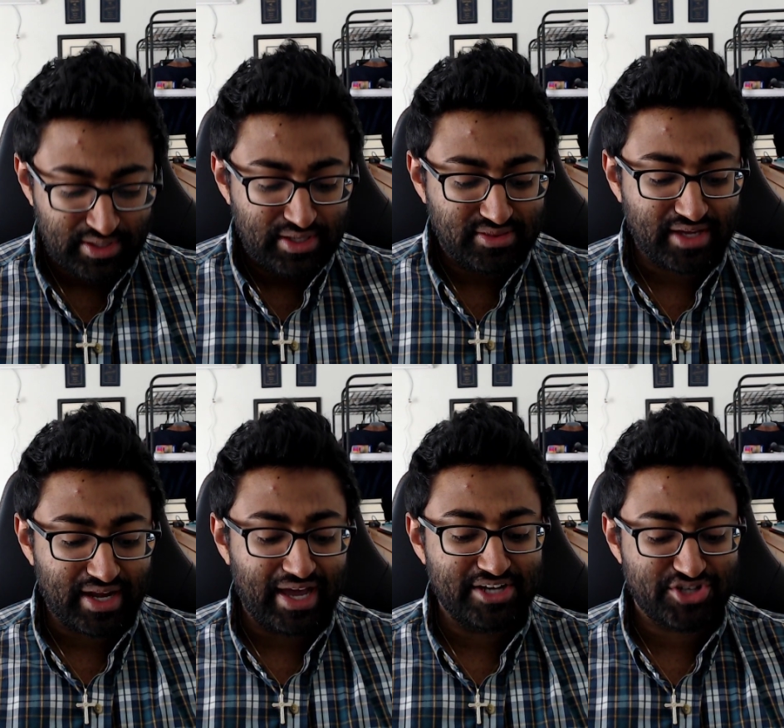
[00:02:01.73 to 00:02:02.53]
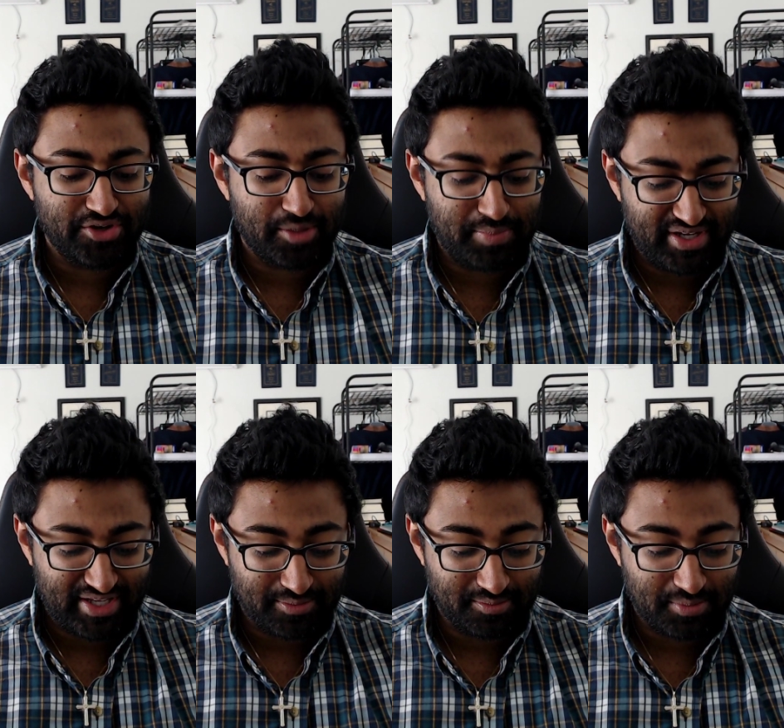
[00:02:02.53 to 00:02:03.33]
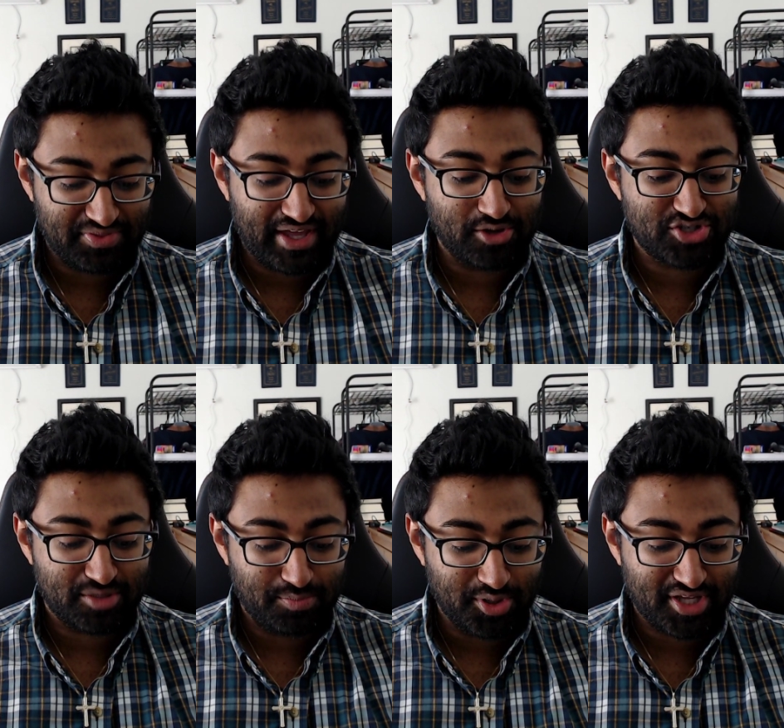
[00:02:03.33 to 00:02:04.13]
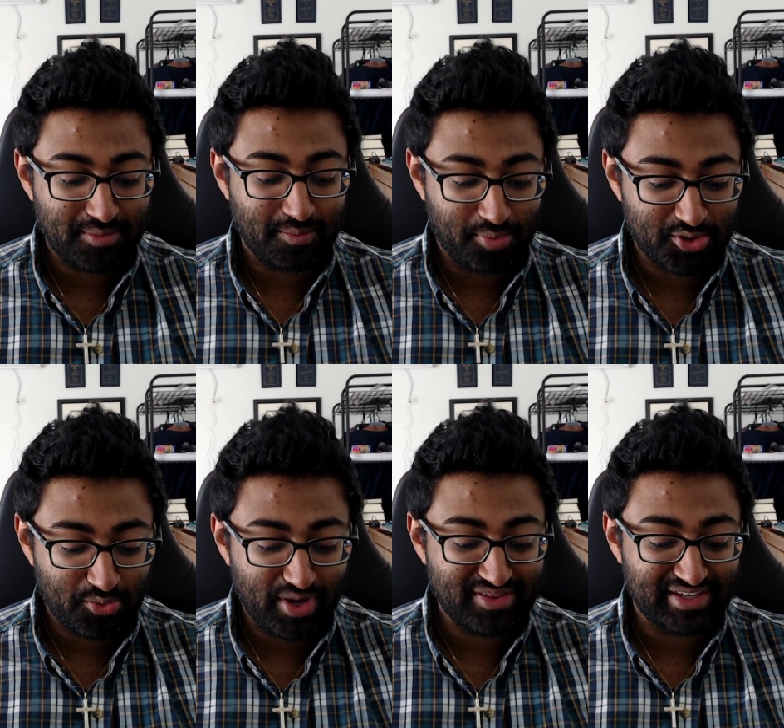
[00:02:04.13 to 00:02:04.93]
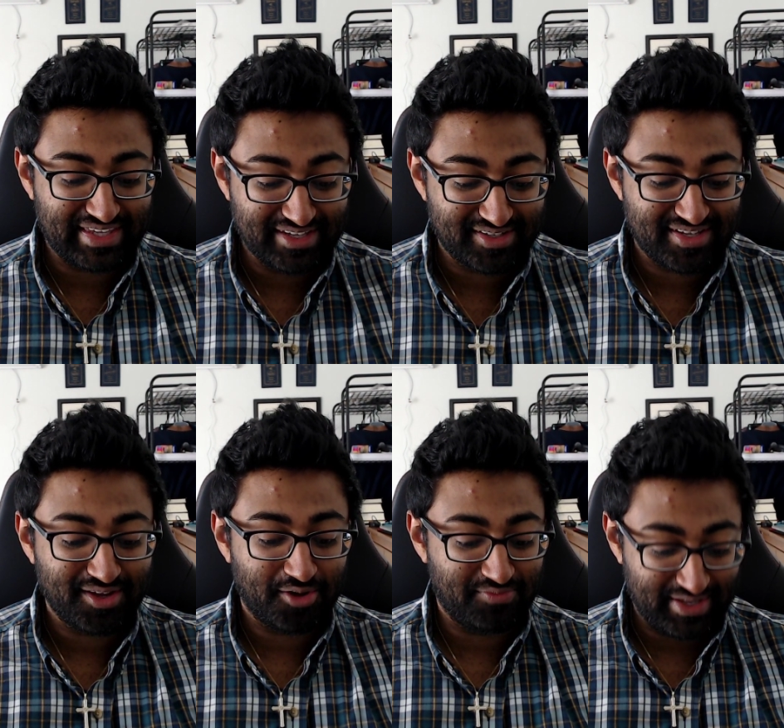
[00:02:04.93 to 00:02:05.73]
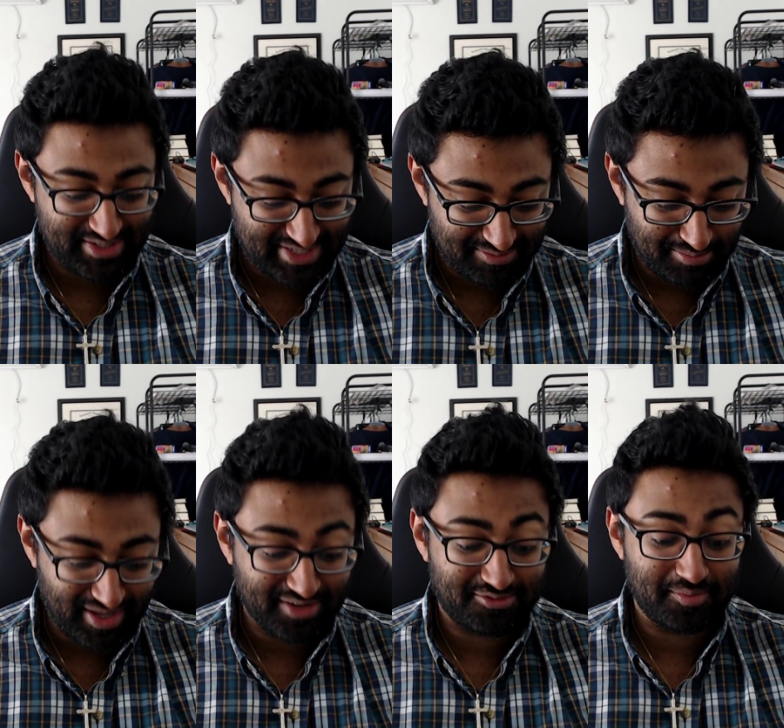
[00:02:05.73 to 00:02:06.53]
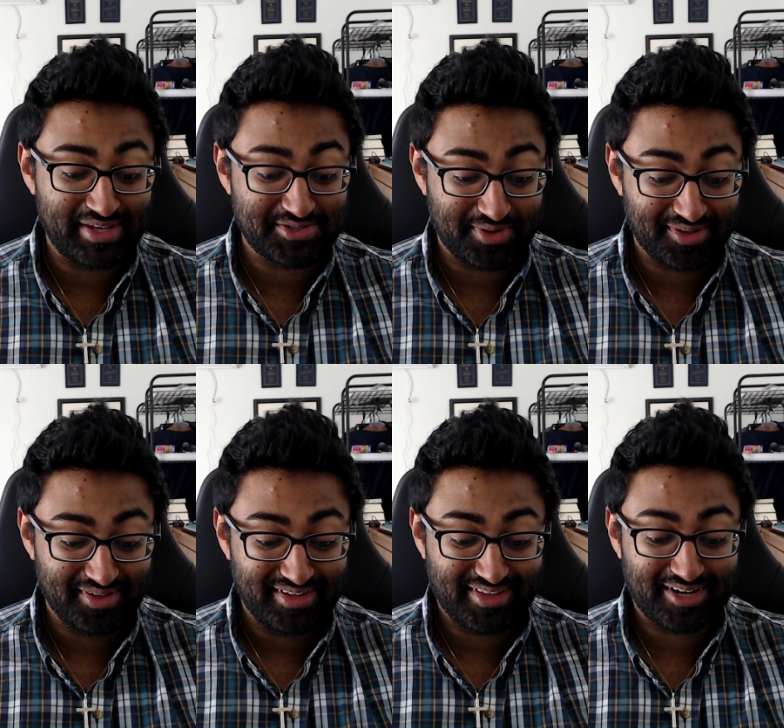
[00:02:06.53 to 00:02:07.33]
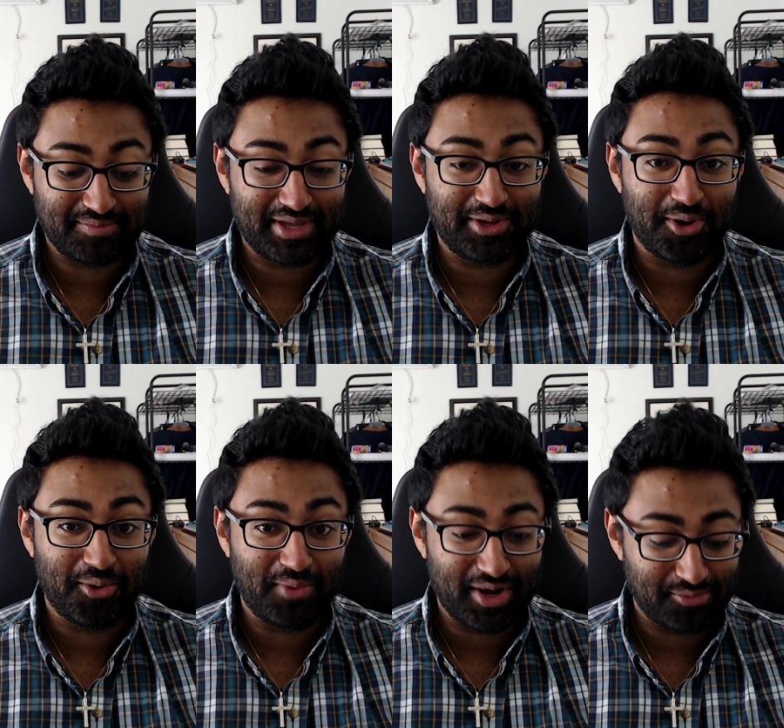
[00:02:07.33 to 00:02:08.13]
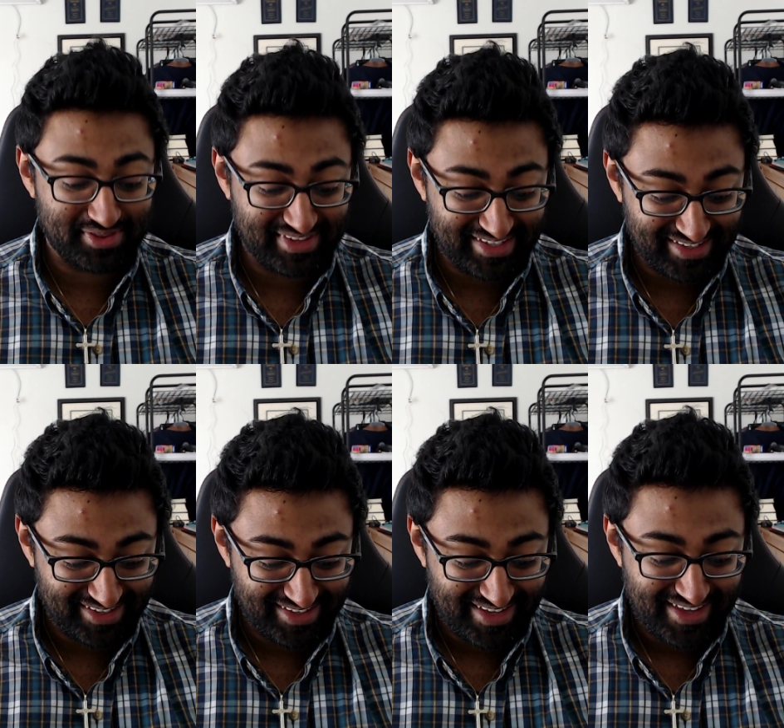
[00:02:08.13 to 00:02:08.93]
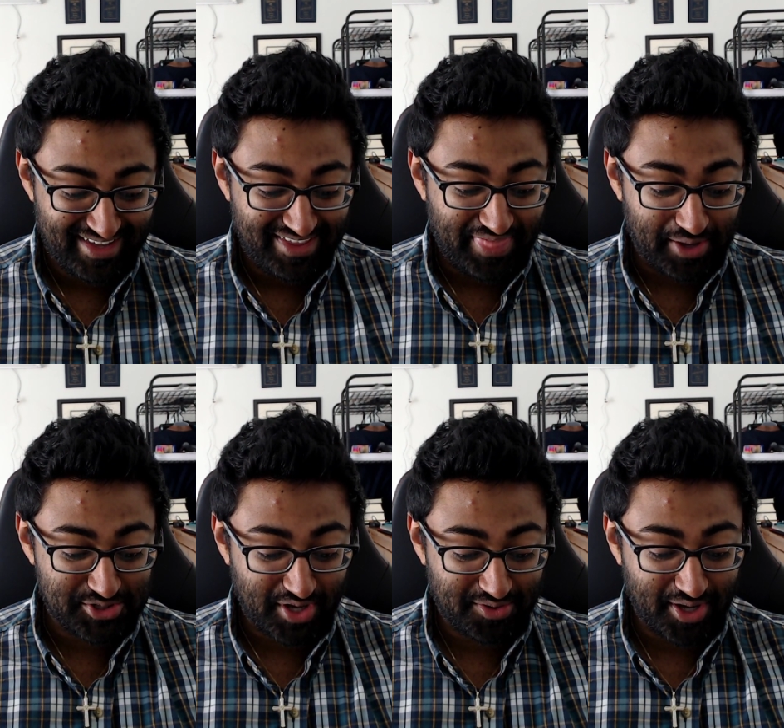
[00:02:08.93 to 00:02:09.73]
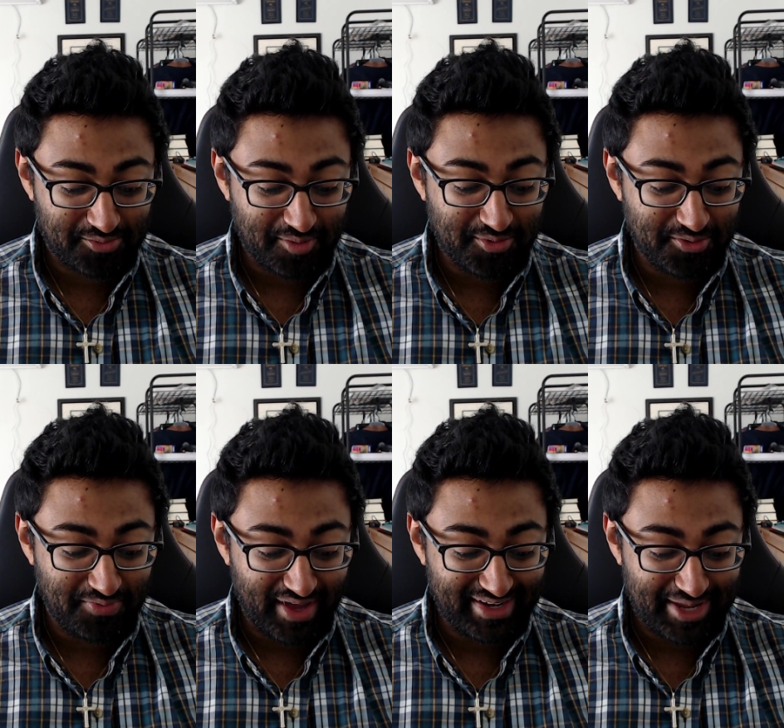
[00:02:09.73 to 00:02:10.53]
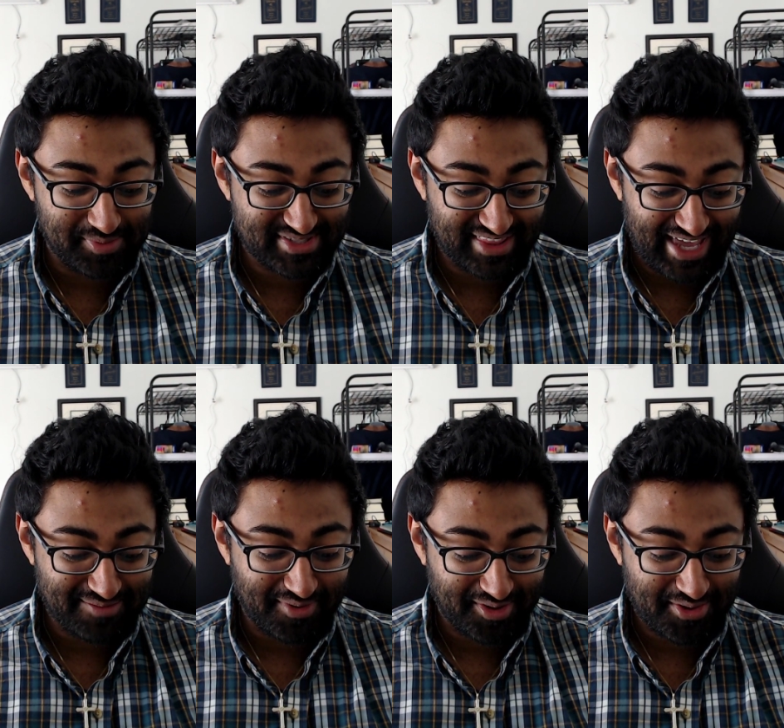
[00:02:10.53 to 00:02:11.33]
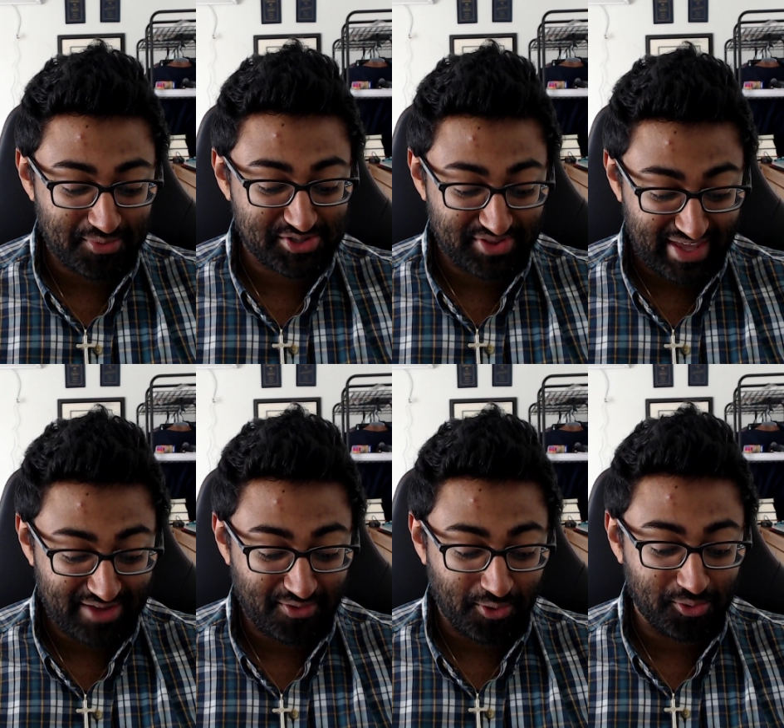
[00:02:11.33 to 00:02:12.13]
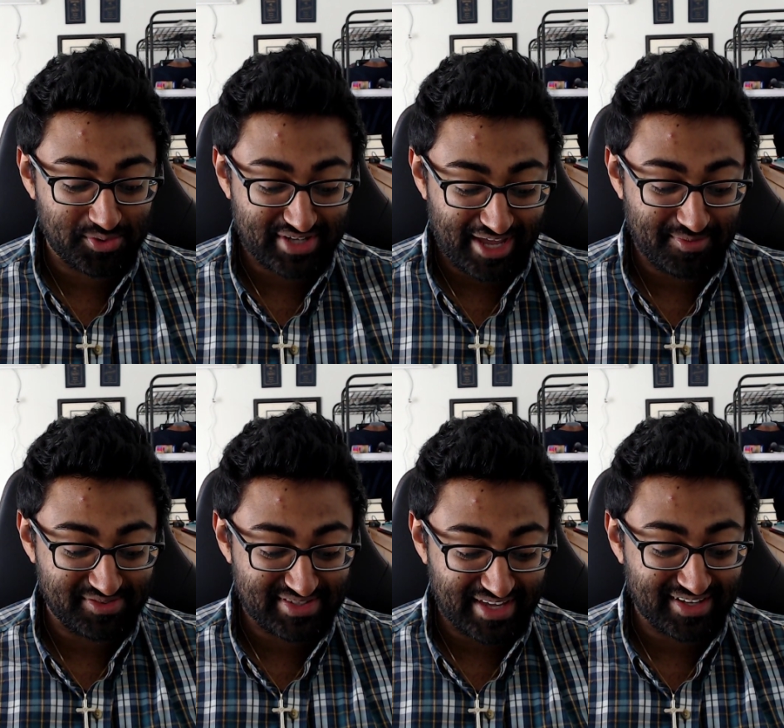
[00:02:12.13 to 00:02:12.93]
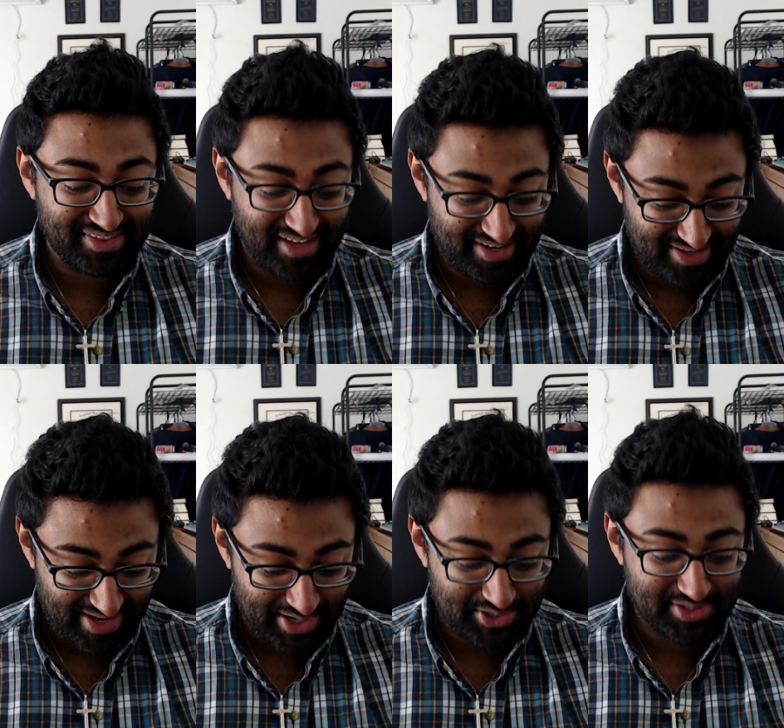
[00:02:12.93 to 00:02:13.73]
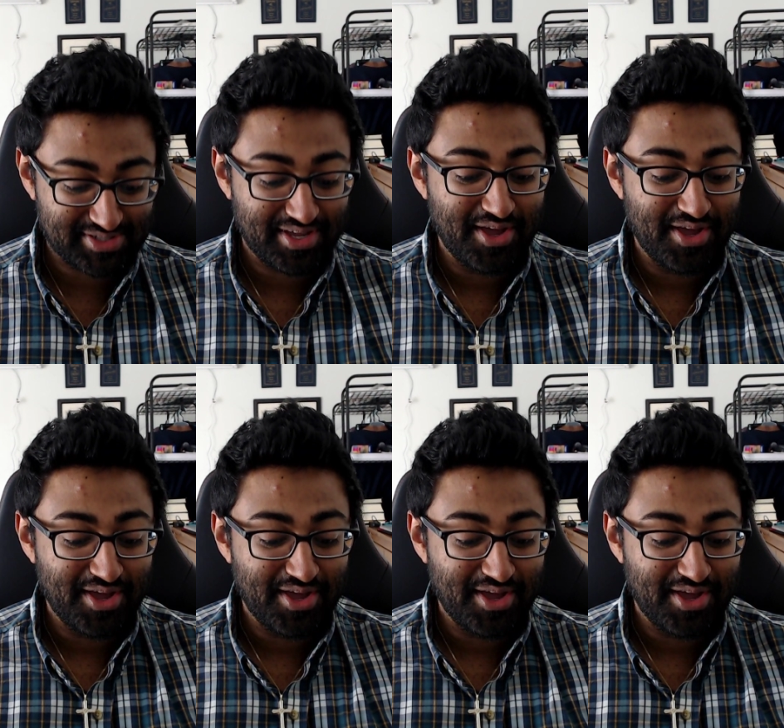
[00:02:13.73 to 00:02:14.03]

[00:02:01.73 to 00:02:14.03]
Thine eye shall not pity him, but thou shalt put him put away the guilt of innocent blood from Israel, that it may go well with thee. Thou shalt not remove thy neighbor's landmark, which they of old time have set in thine inheritance,